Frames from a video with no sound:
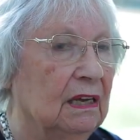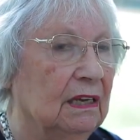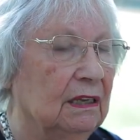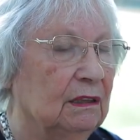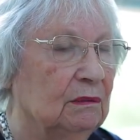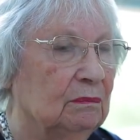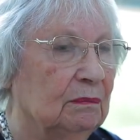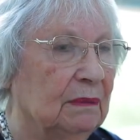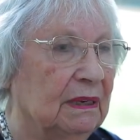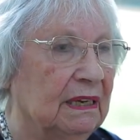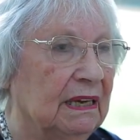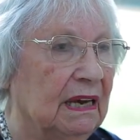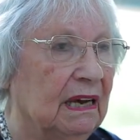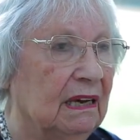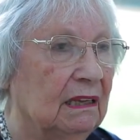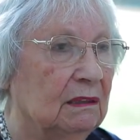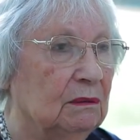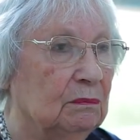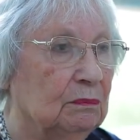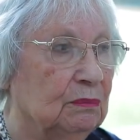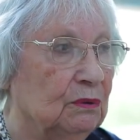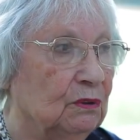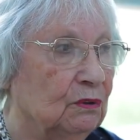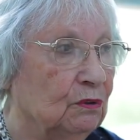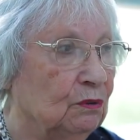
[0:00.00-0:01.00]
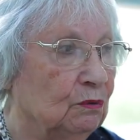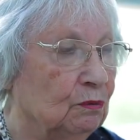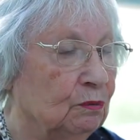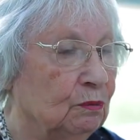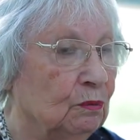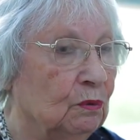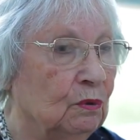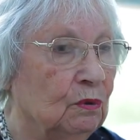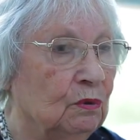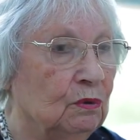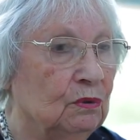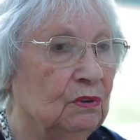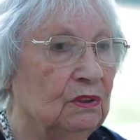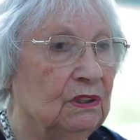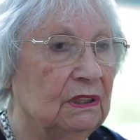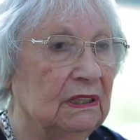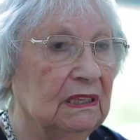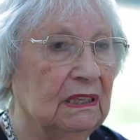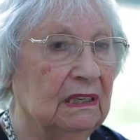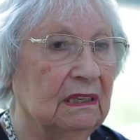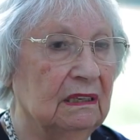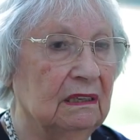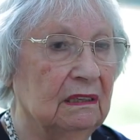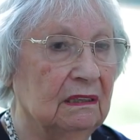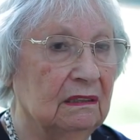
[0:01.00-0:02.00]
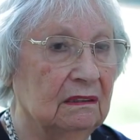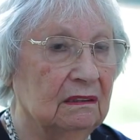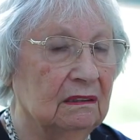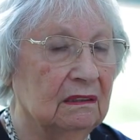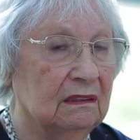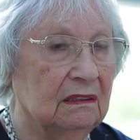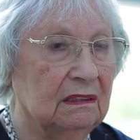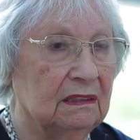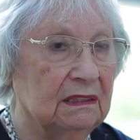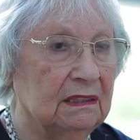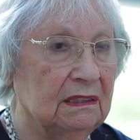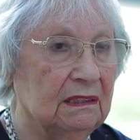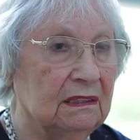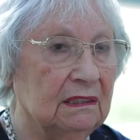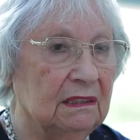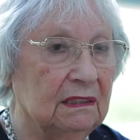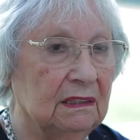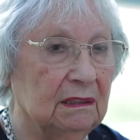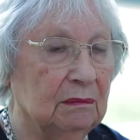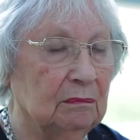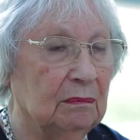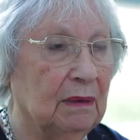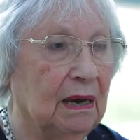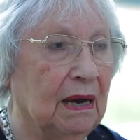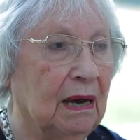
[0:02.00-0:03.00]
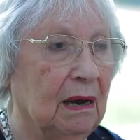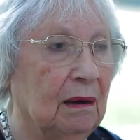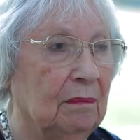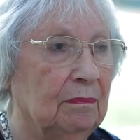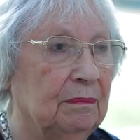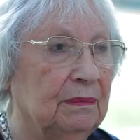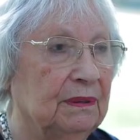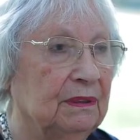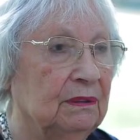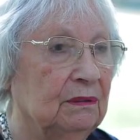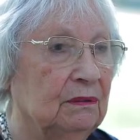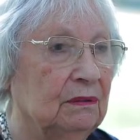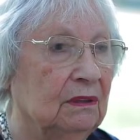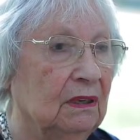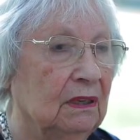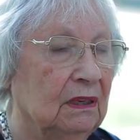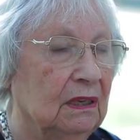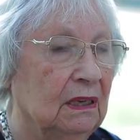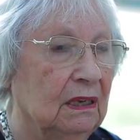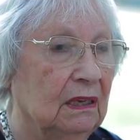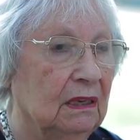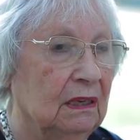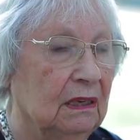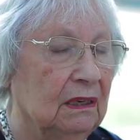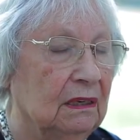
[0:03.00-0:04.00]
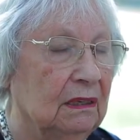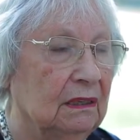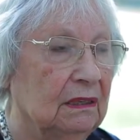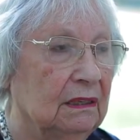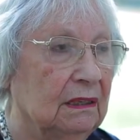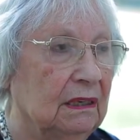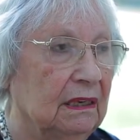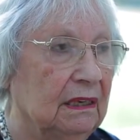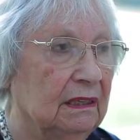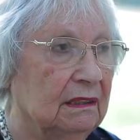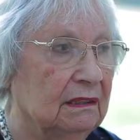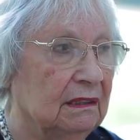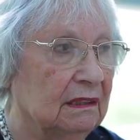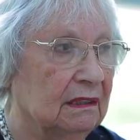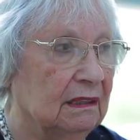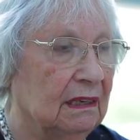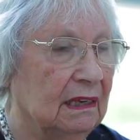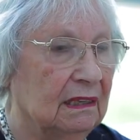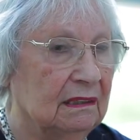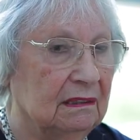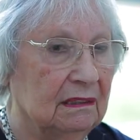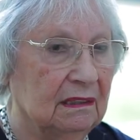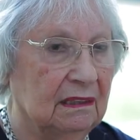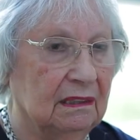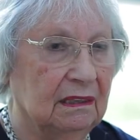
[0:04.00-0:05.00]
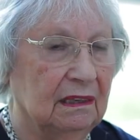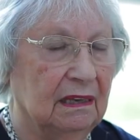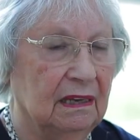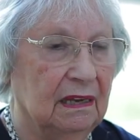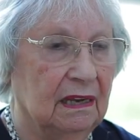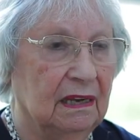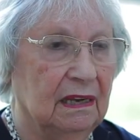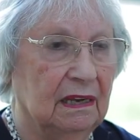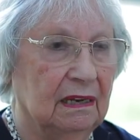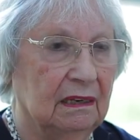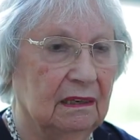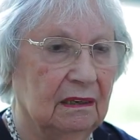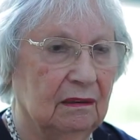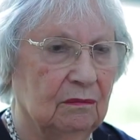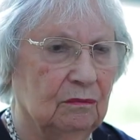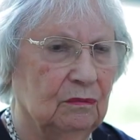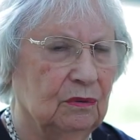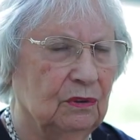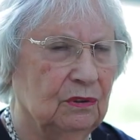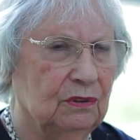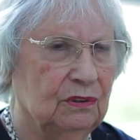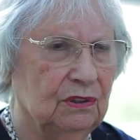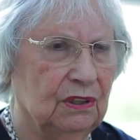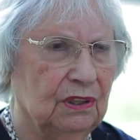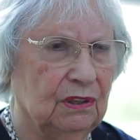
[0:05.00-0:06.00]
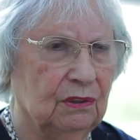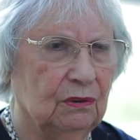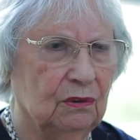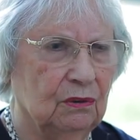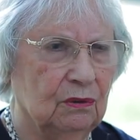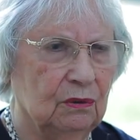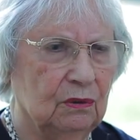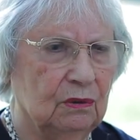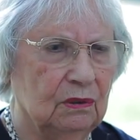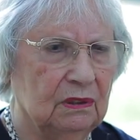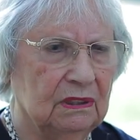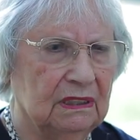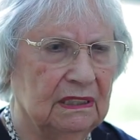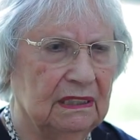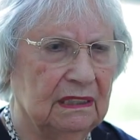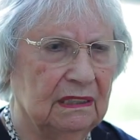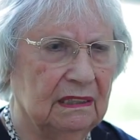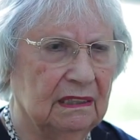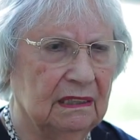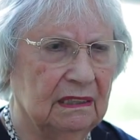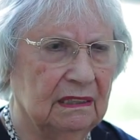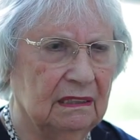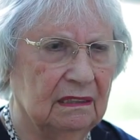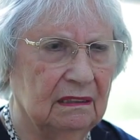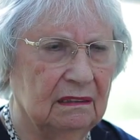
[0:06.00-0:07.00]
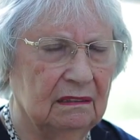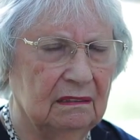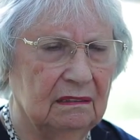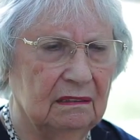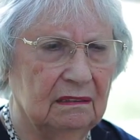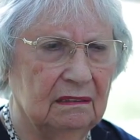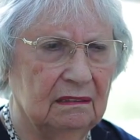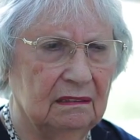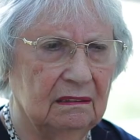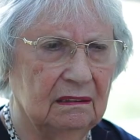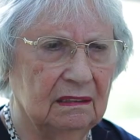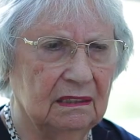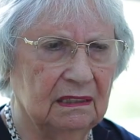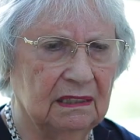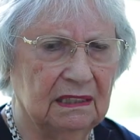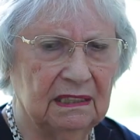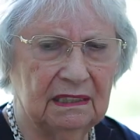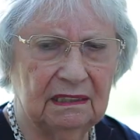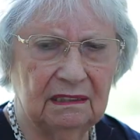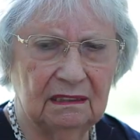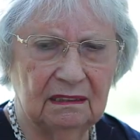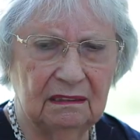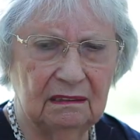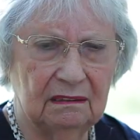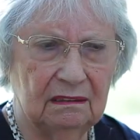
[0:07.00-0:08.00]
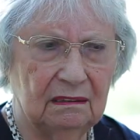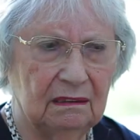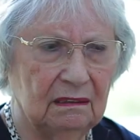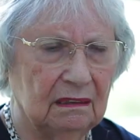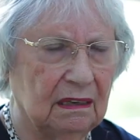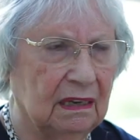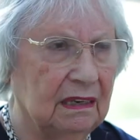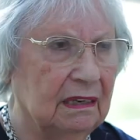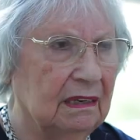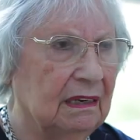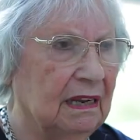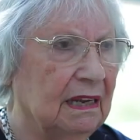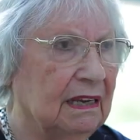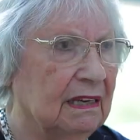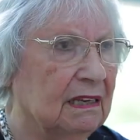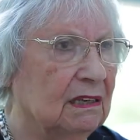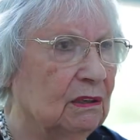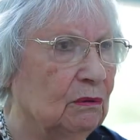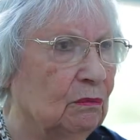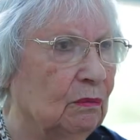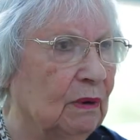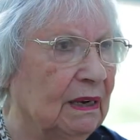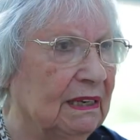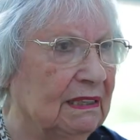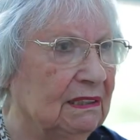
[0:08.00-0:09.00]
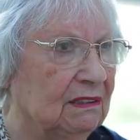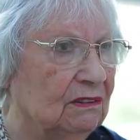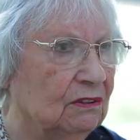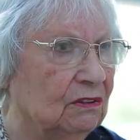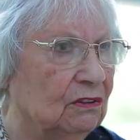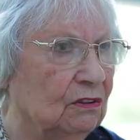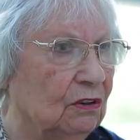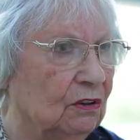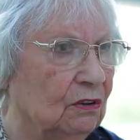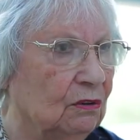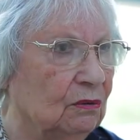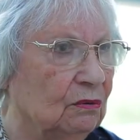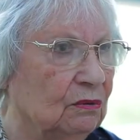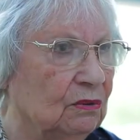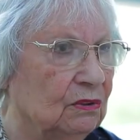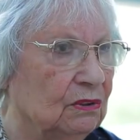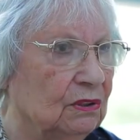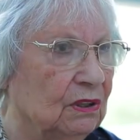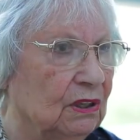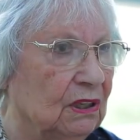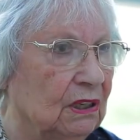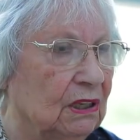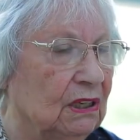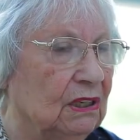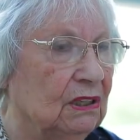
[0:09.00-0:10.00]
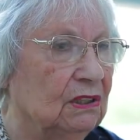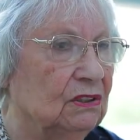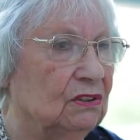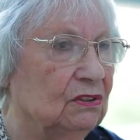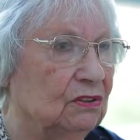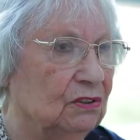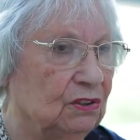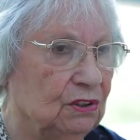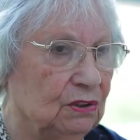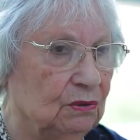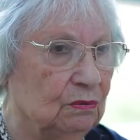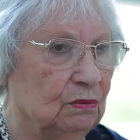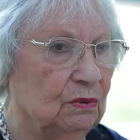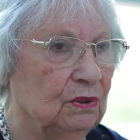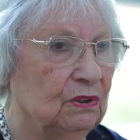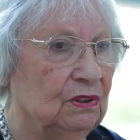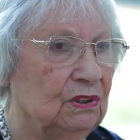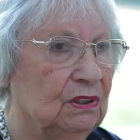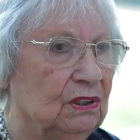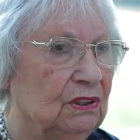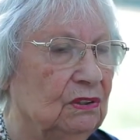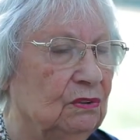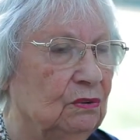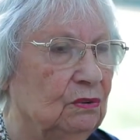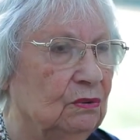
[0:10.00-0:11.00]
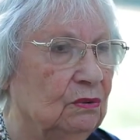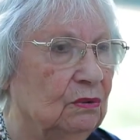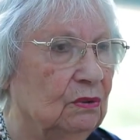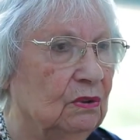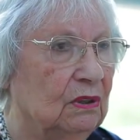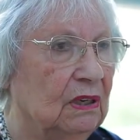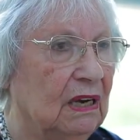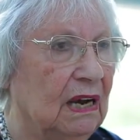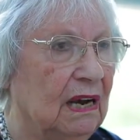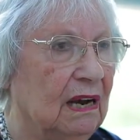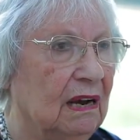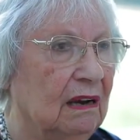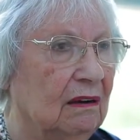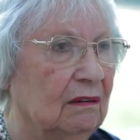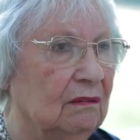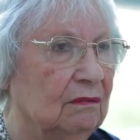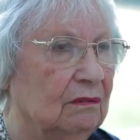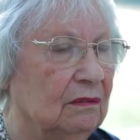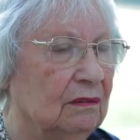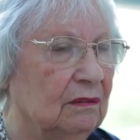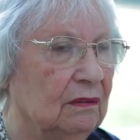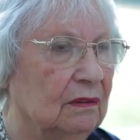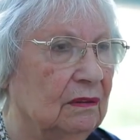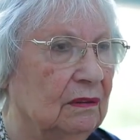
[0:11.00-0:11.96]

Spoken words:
and my aunt brought water and cleaned him up, and he had another, what they call the ghetto, like a white coat. So she wanted to calm,